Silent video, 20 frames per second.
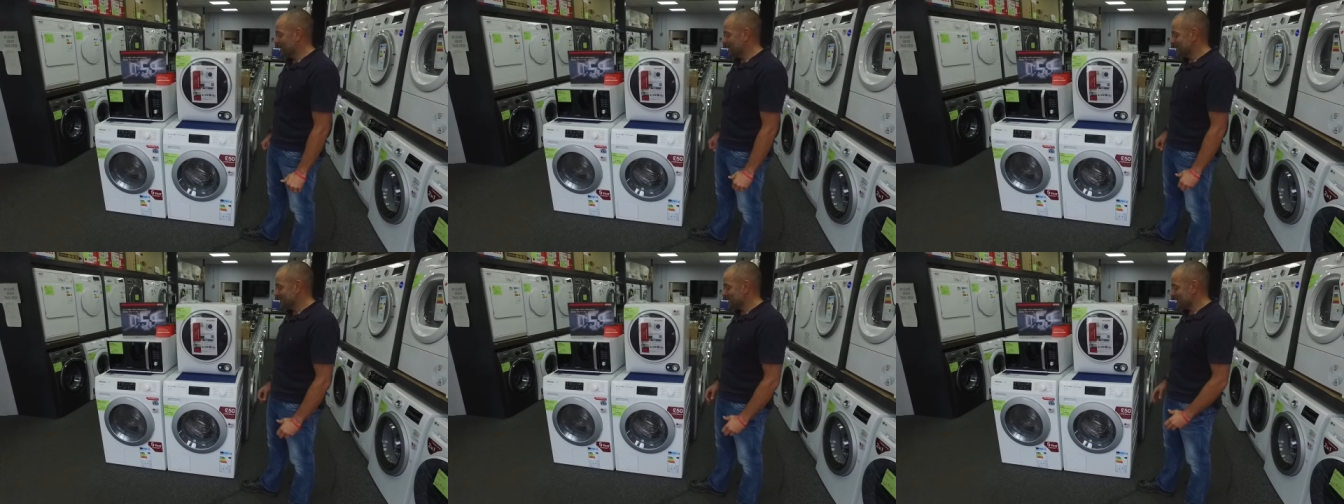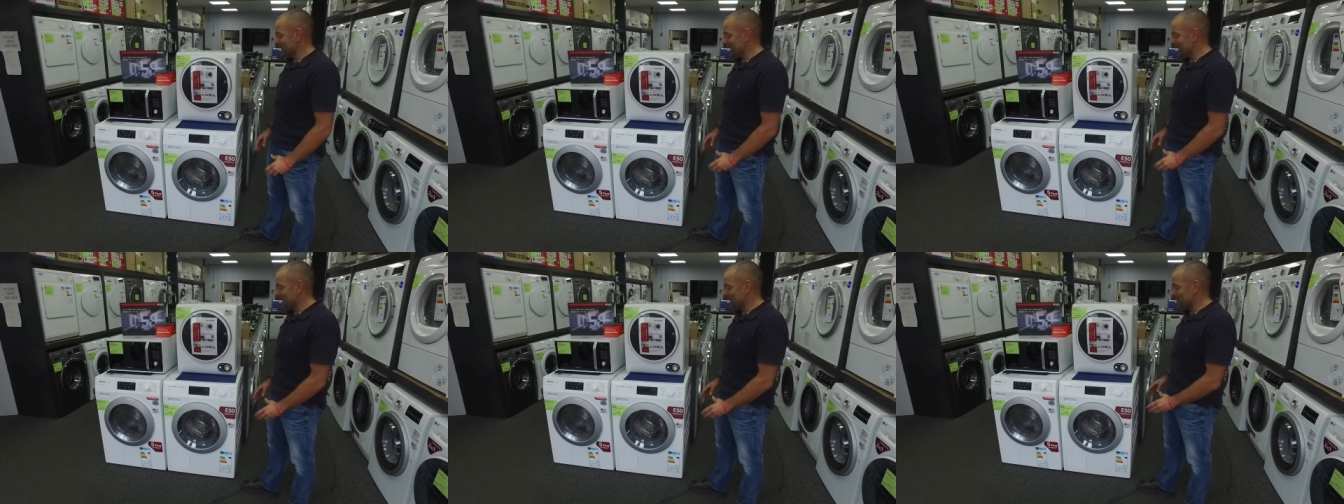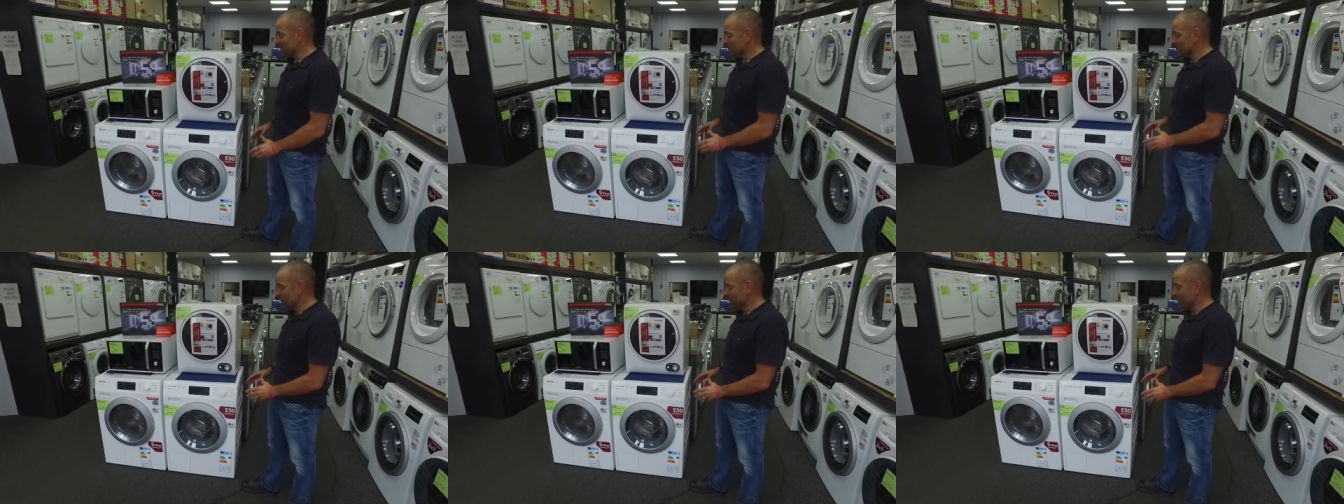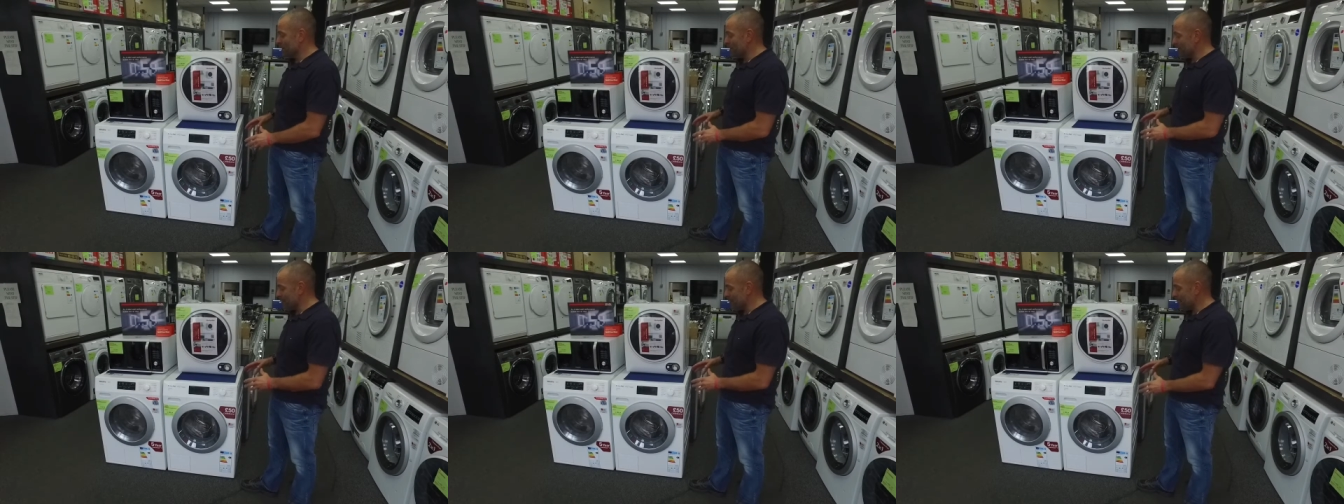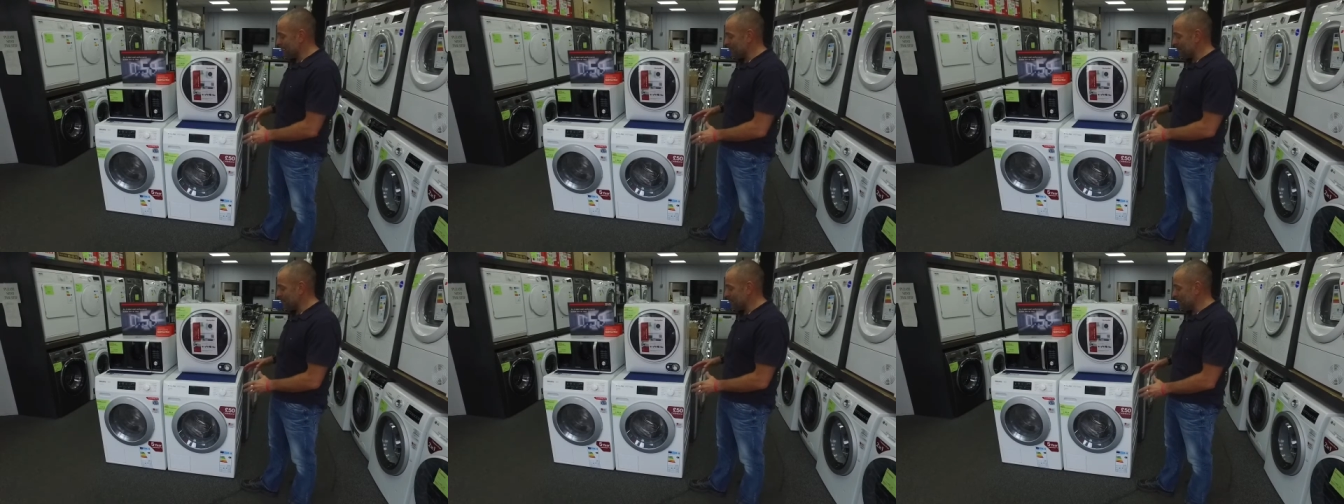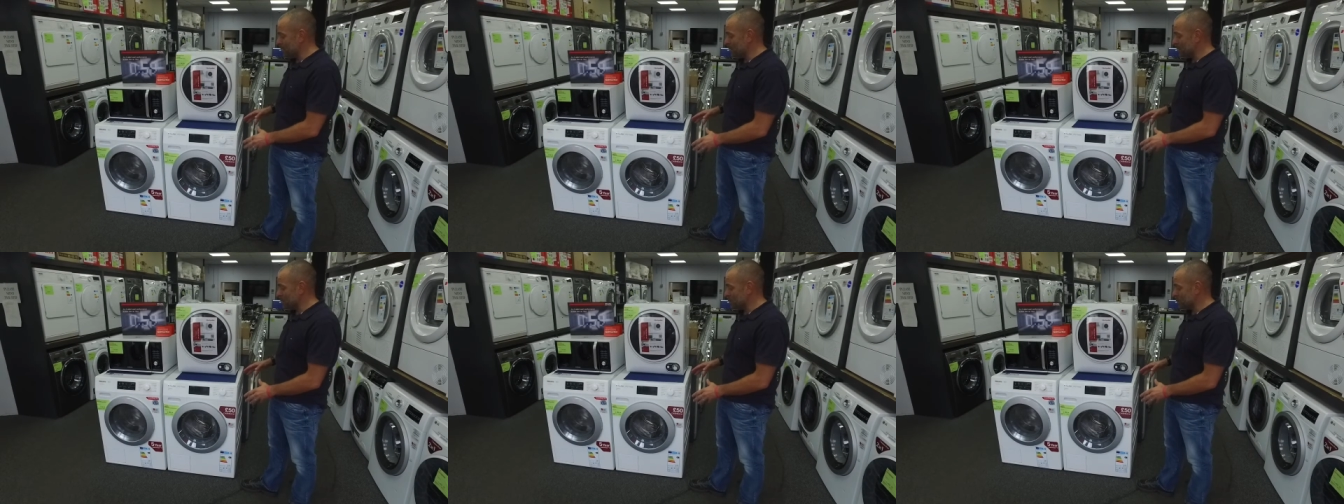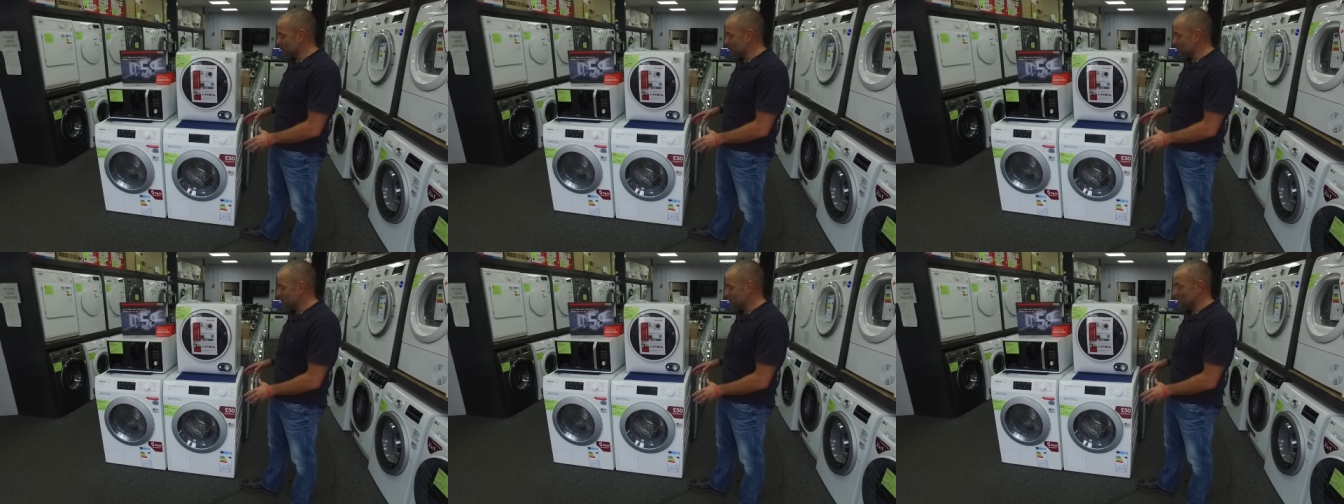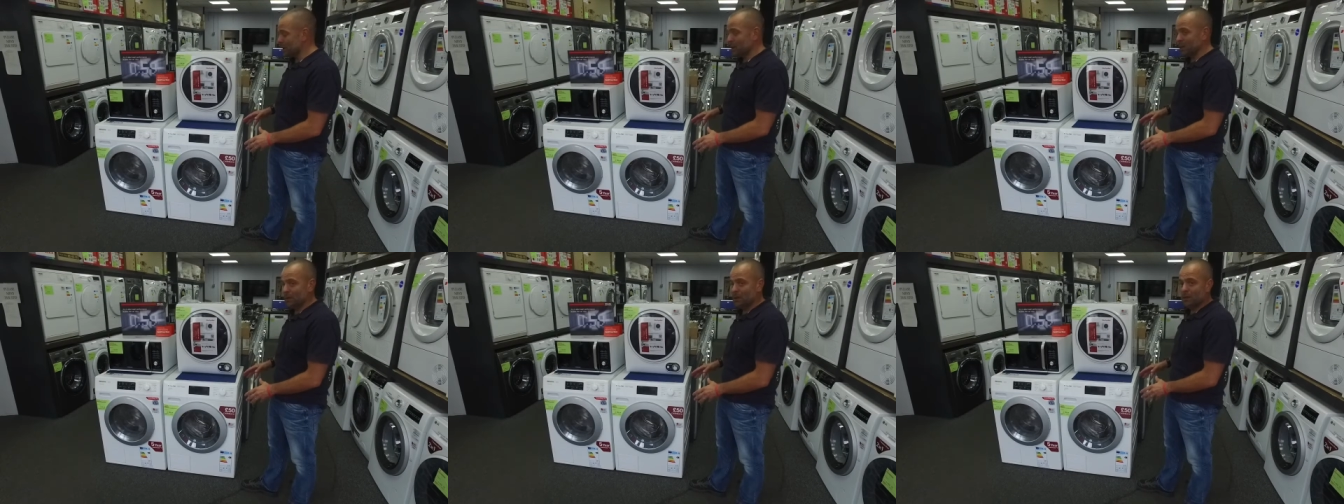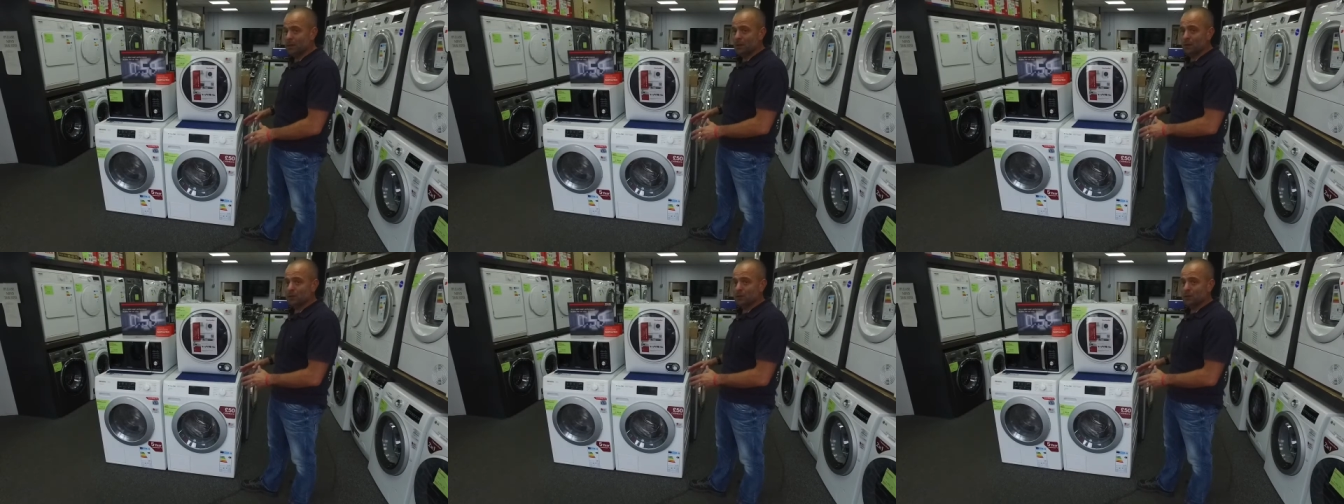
So that is a real family use machine.